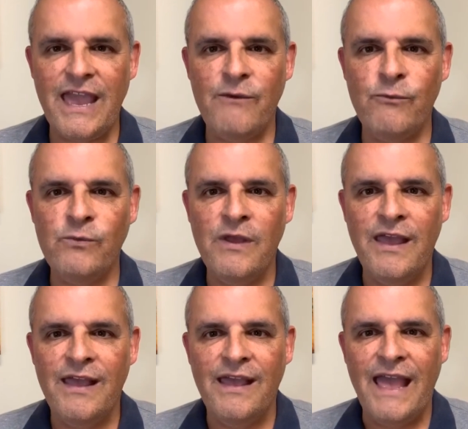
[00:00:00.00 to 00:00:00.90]
And
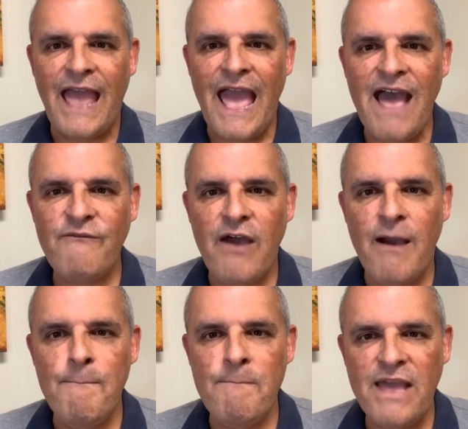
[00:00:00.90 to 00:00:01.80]
have a
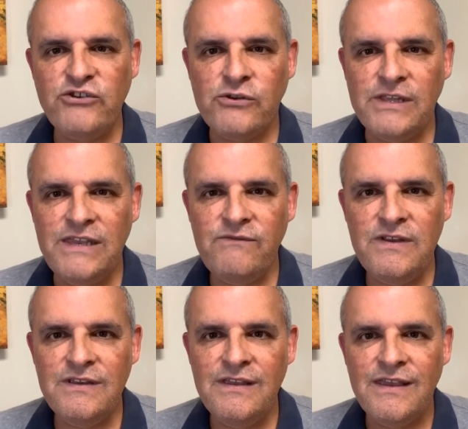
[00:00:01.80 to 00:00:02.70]
magical
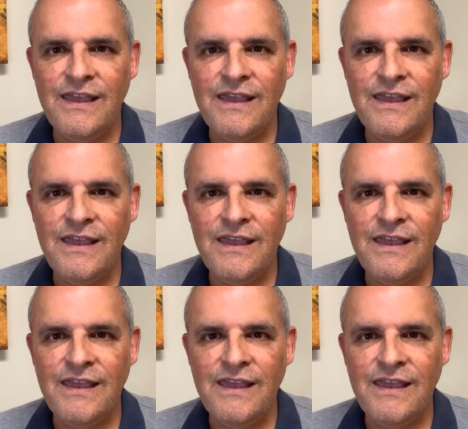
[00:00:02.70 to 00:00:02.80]
evening